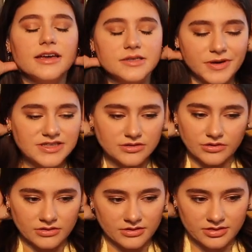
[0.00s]
It depends
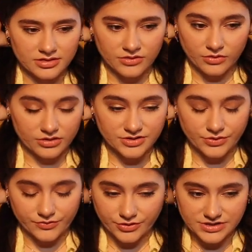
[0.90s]
on your
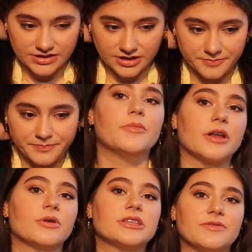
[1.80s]
university,
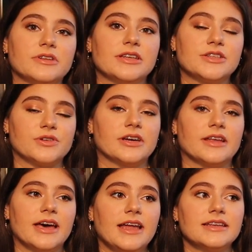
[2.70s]
but I would definitely try
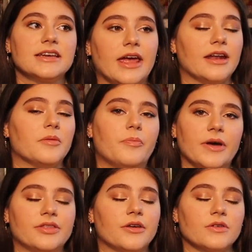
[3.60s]
that. And I
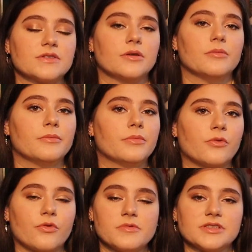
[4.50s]
bet there are some
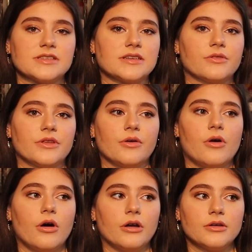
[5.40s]
performances out
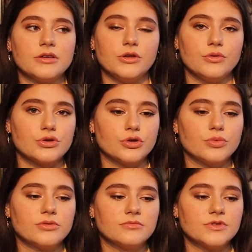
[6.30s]
there on YouTube.
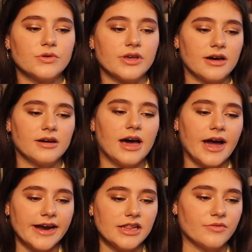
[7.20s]
So yeah, I
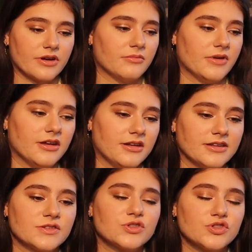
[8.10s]
highly recommend it.
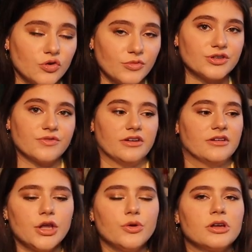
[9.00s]
It's so much
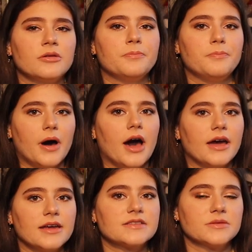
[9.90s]
fun. You can
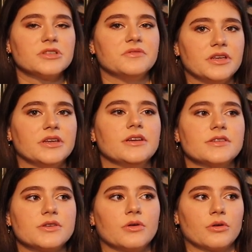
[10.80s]
buy some
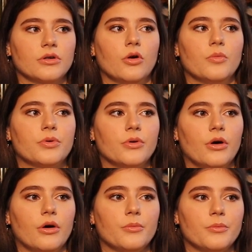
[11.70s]
DVDs on
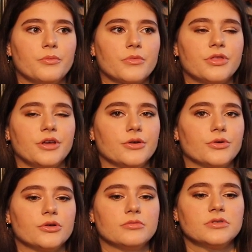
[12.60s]

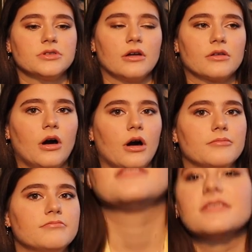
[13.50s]

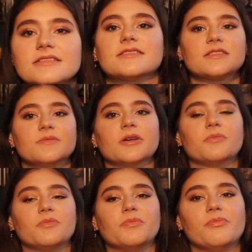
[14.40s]
globetheater.com. This is
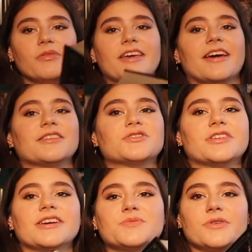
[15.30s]
my big-ass
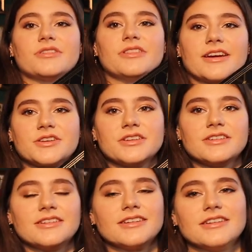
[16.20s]
Shakespeare
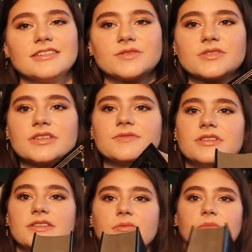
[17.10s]
collection. It's
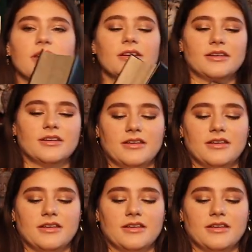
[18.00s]
gifted to me.